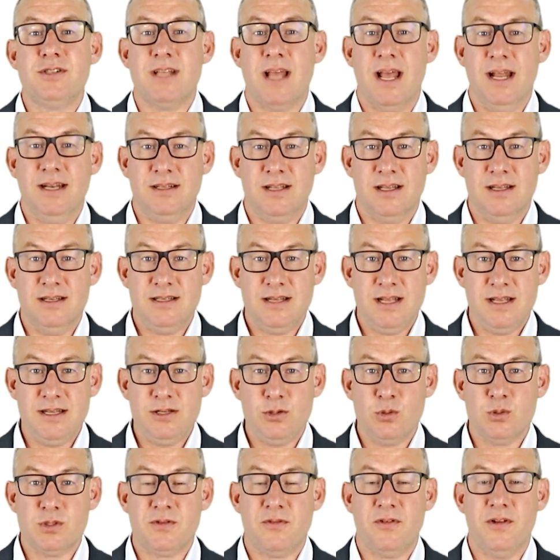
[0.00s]
and
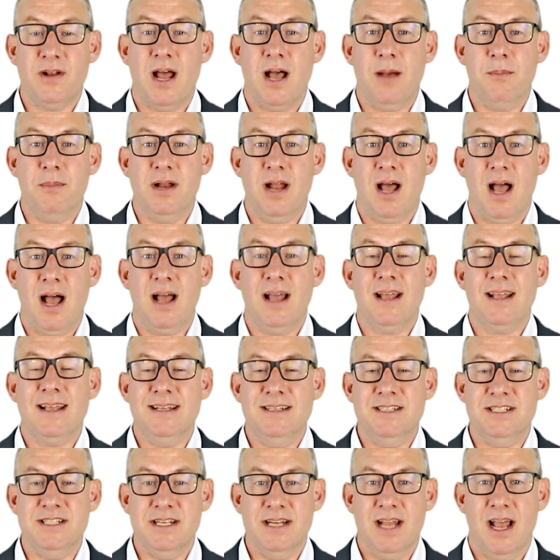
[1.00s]
continuous phenomena in
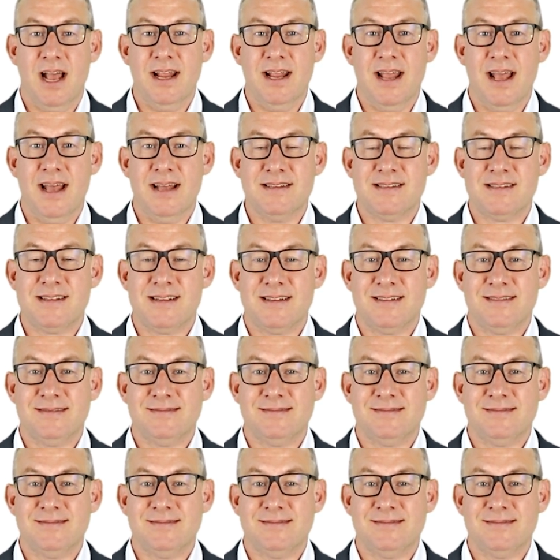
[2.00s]
GIS.